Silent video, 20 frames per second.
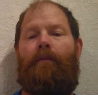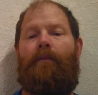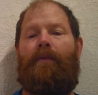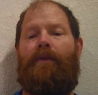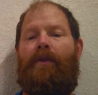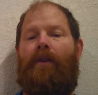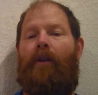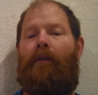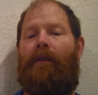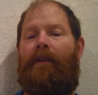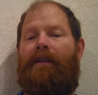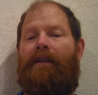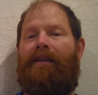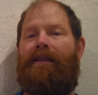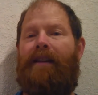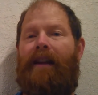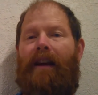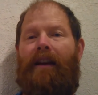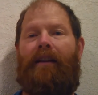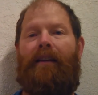So if it's
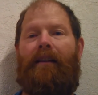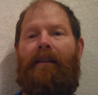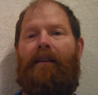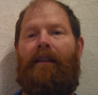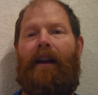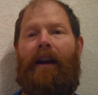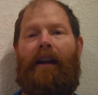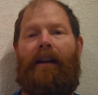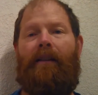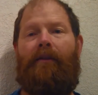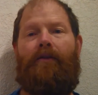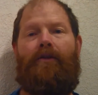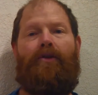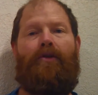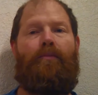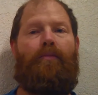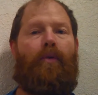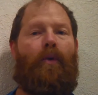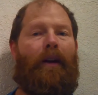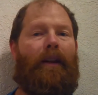10 to the negative
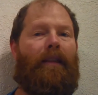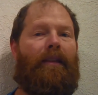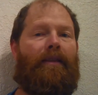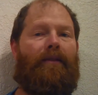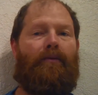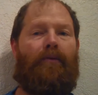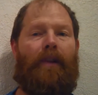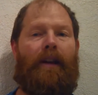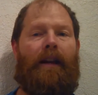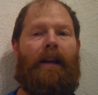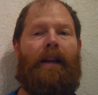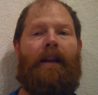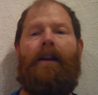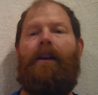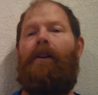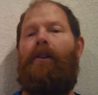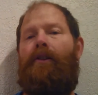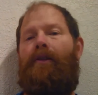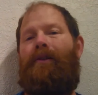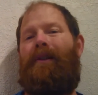2.3,
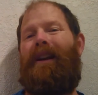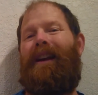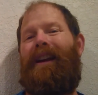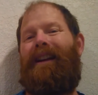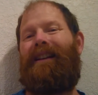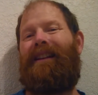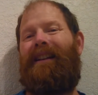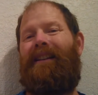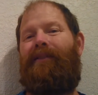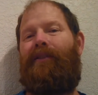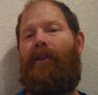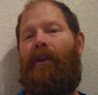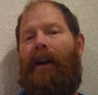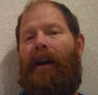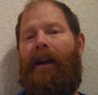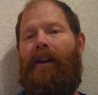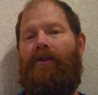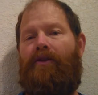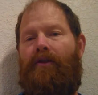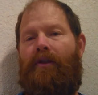you can't leave your
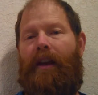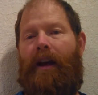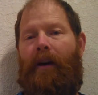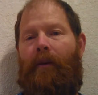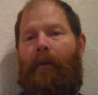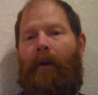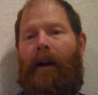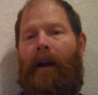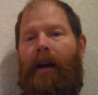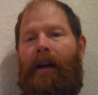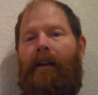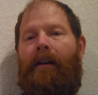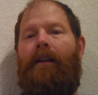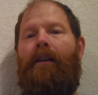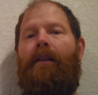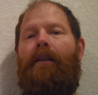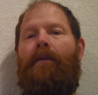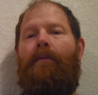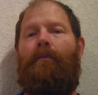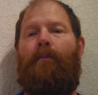answer that way.
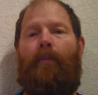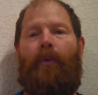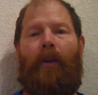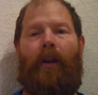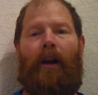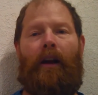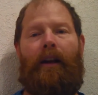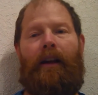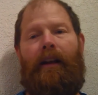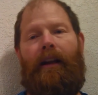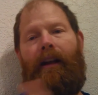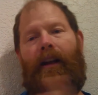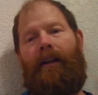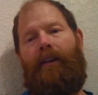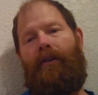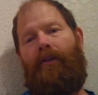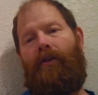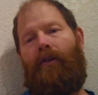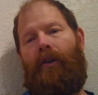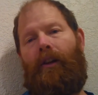Plug it in
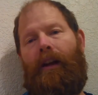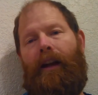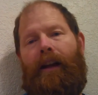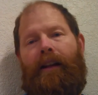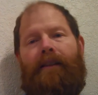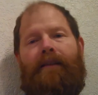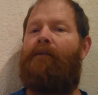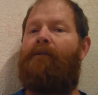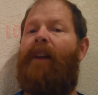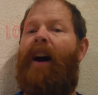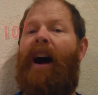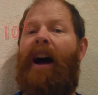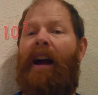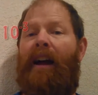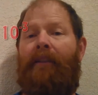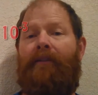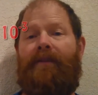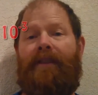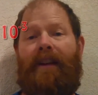and you'll get 5